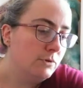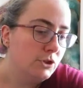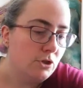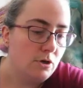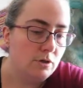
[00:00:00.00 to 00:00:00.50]

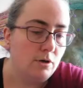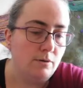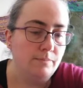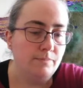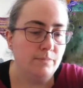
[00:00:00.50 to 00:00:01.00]

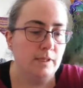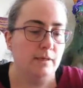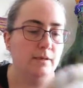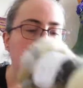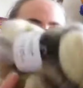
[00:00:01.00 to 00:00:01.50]
charcoal.
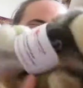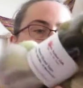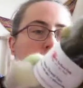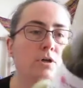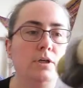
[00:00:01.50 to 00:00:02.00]

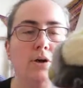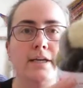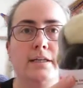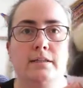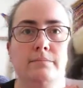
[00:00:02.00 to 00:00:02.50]
I've got
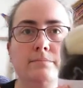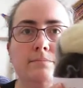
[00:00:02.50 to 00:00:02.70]
Lichen,